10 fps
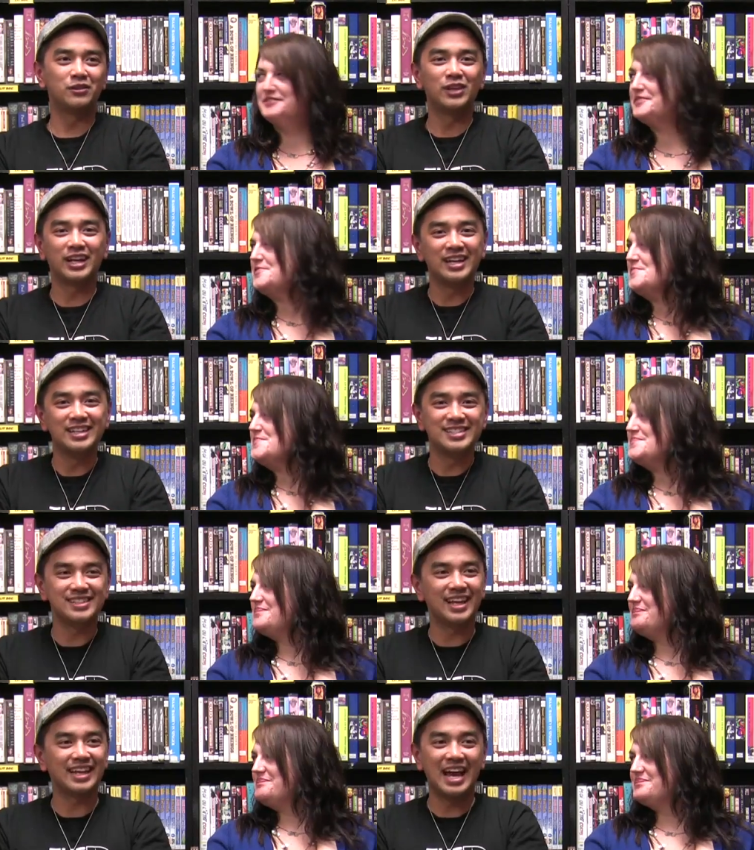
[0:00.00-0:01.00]
Speaker 1: feel like i need to
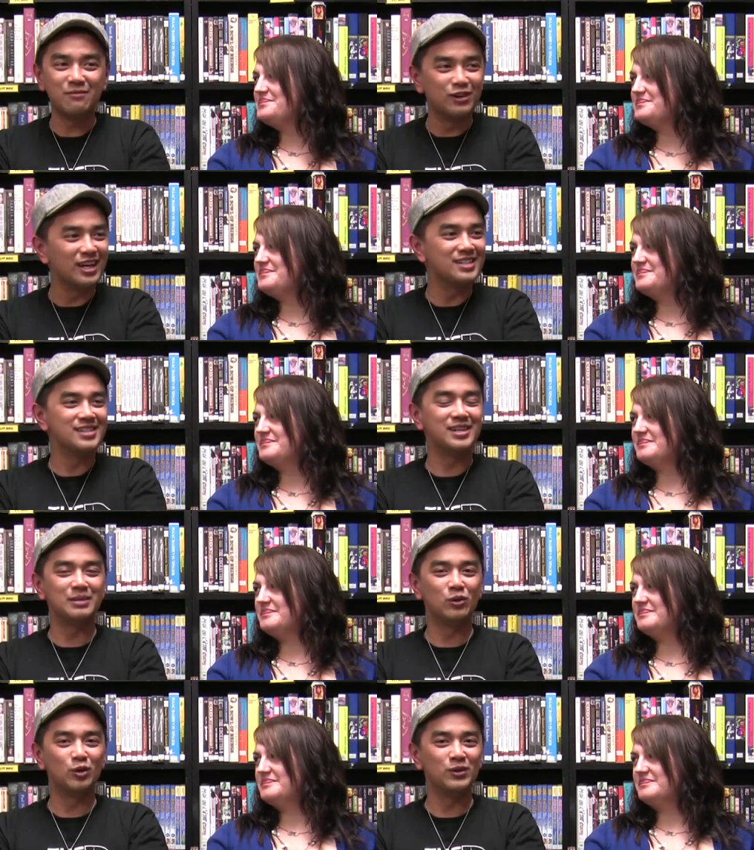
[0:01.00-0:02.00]
like advertise it
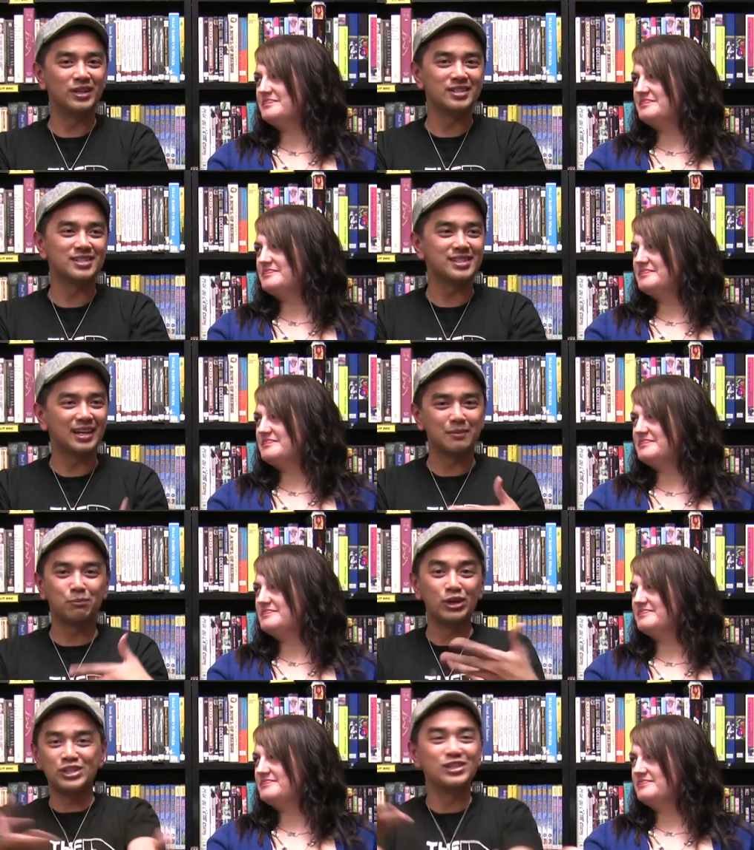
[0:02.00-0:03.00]
anymore because it's like i'm
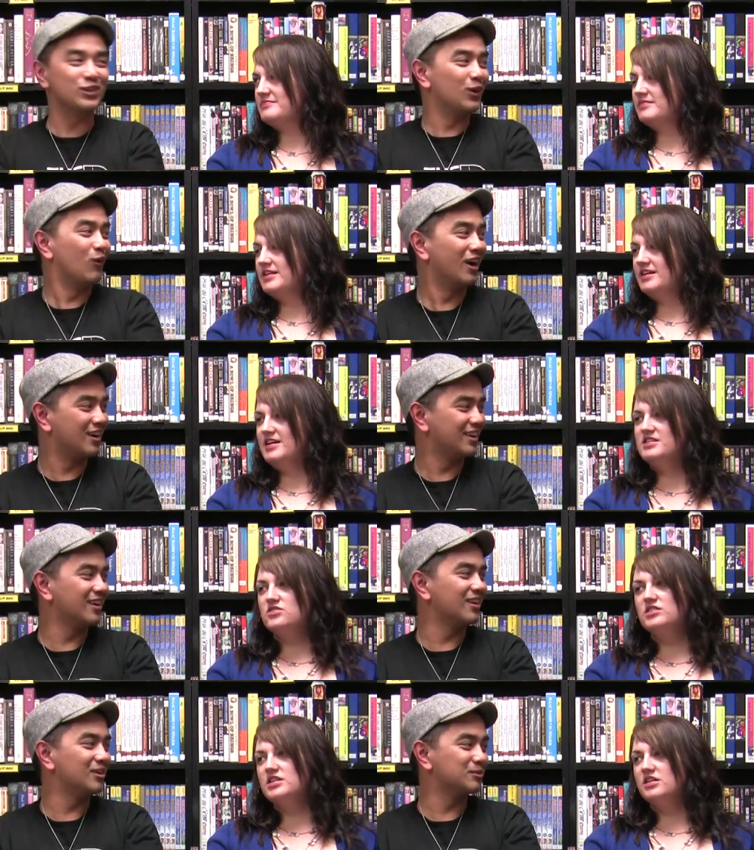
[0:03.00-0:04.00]
preaching to the choir it's
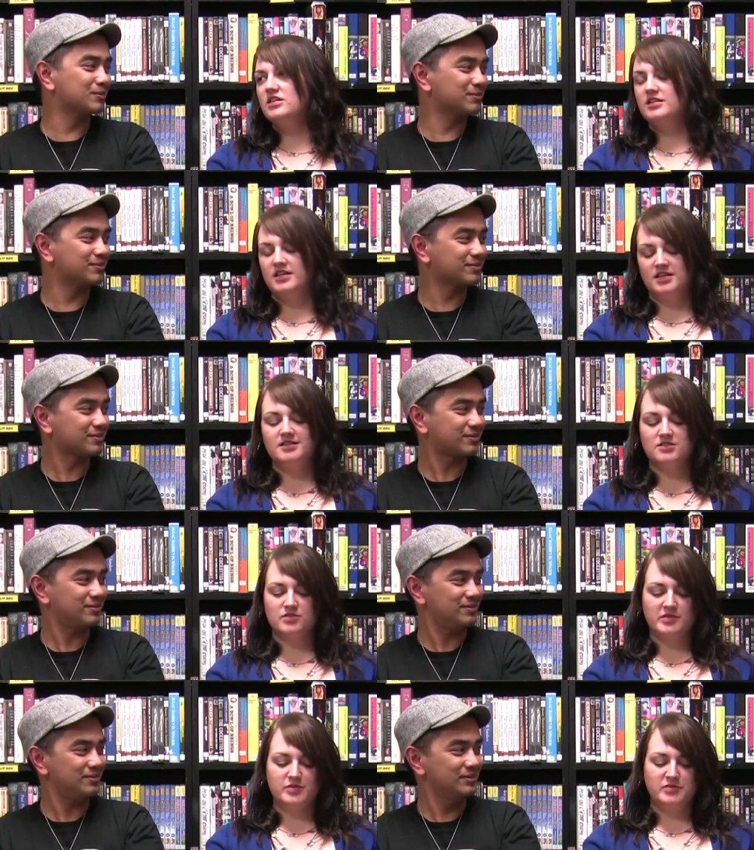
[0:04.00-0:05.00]
really know?
Speaker 2: good like it is just
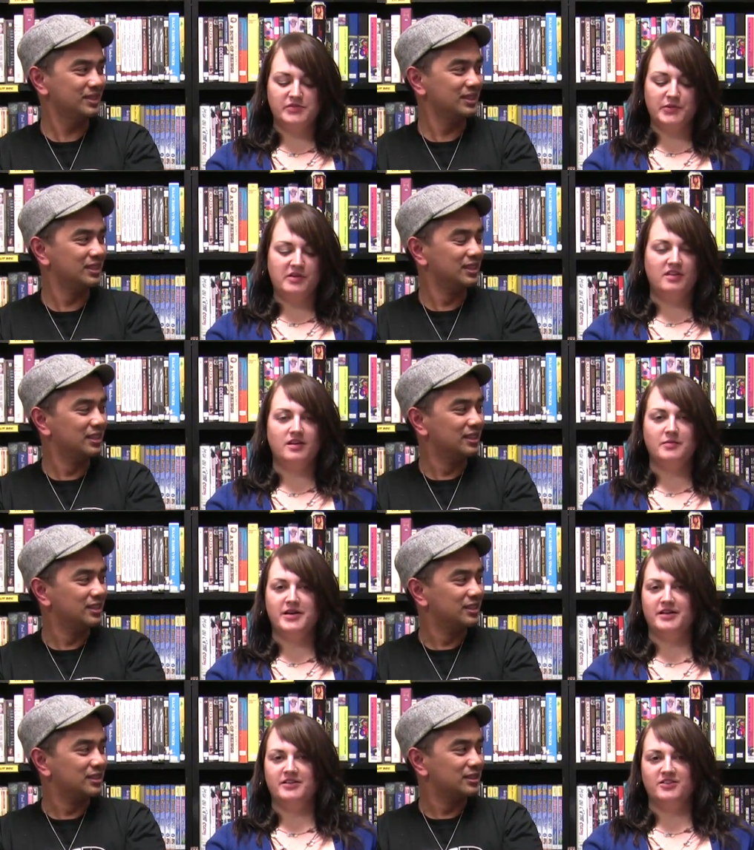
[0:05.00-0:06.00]
one of those movies where you think
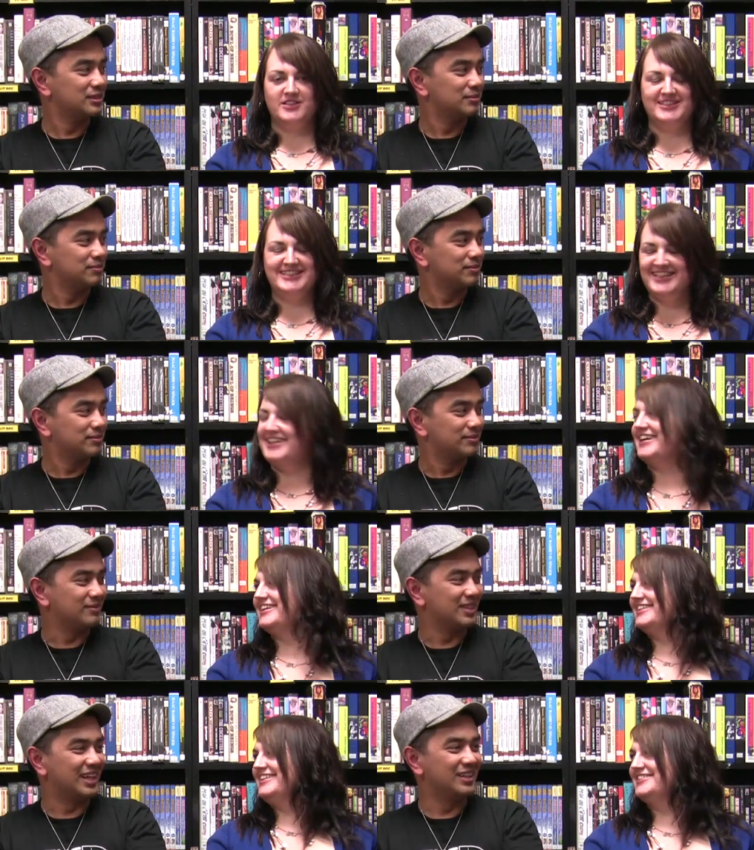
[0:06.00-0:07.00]
about it and you're like yeah
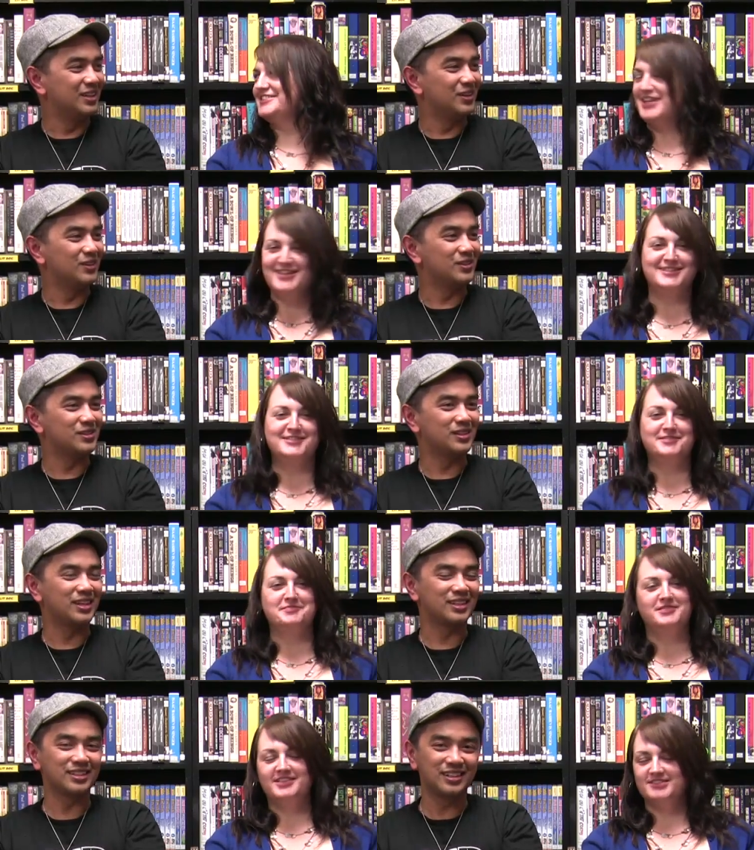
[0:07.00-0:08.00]
Speaker 1: that i know was awesome
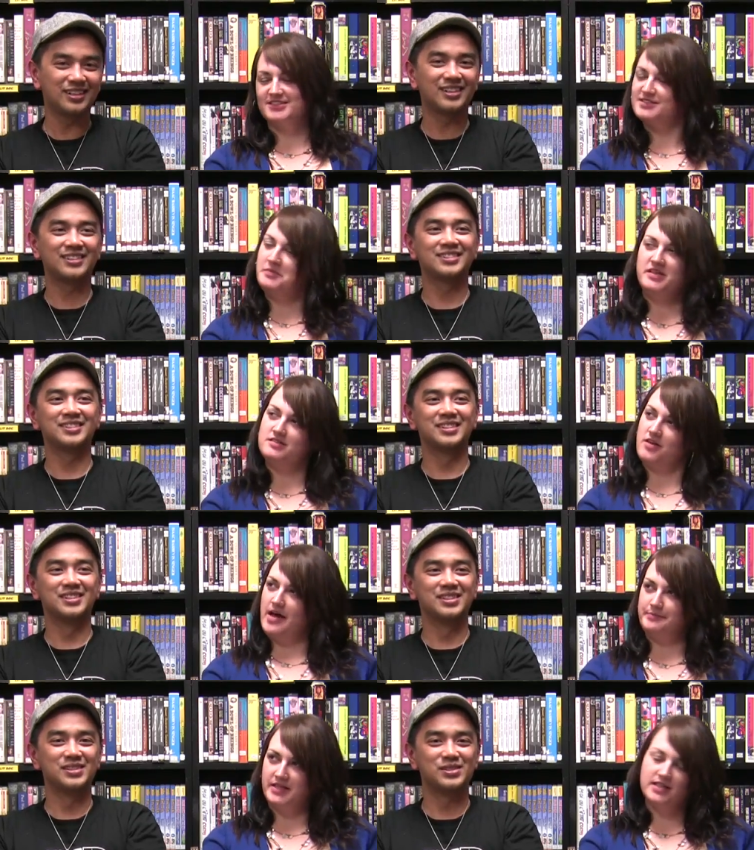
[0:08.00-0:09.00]
Speaker 2: like, it just makes you
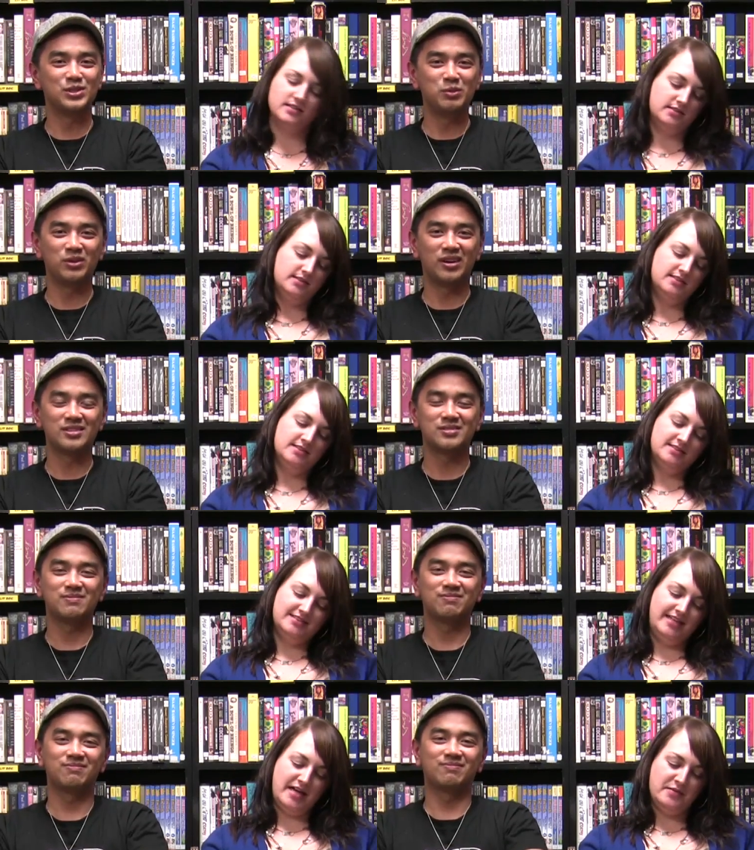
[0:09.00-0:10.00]
happy super awesome yeah